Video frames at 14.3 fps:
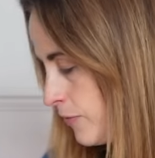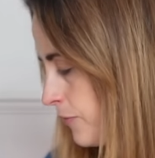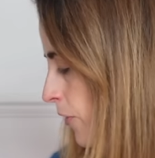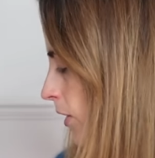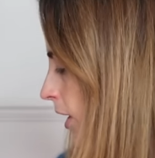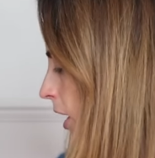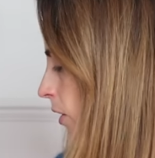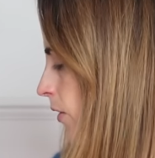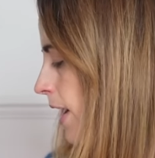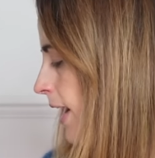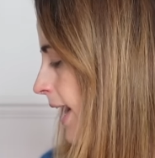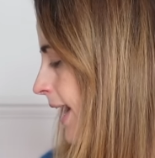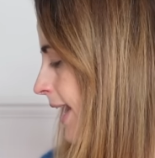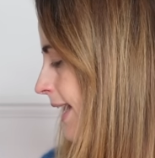follow
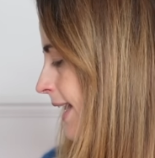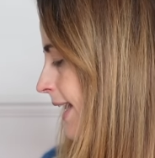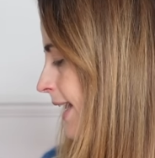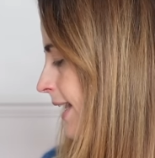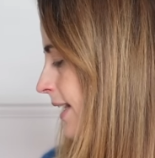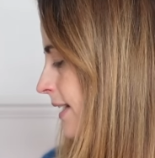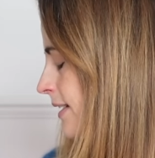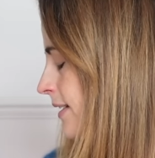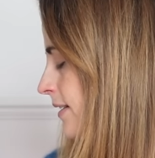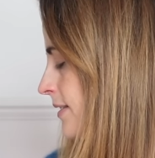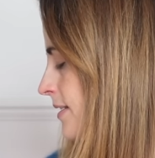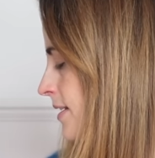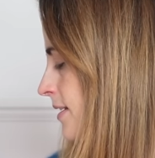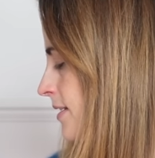a
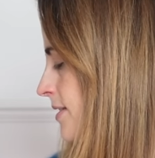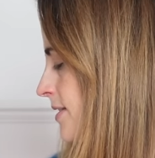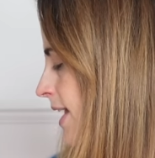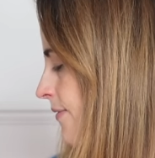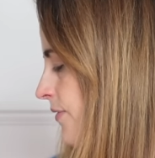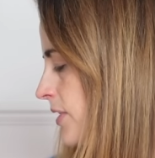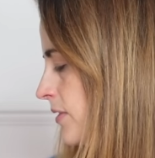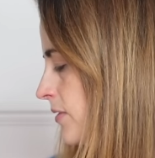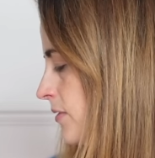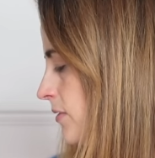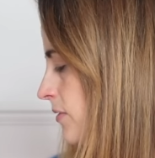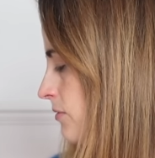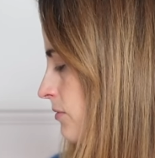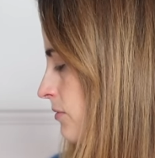six
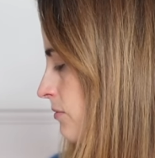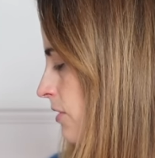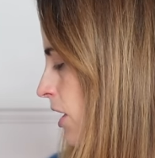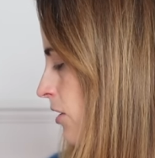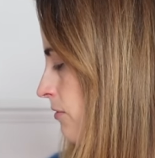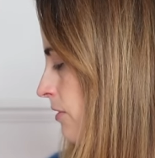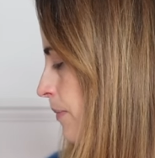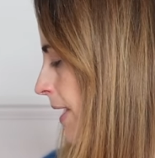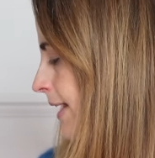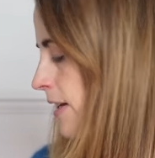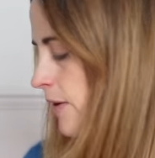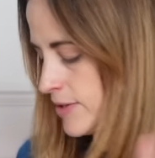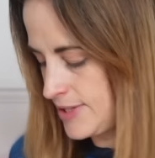row repeat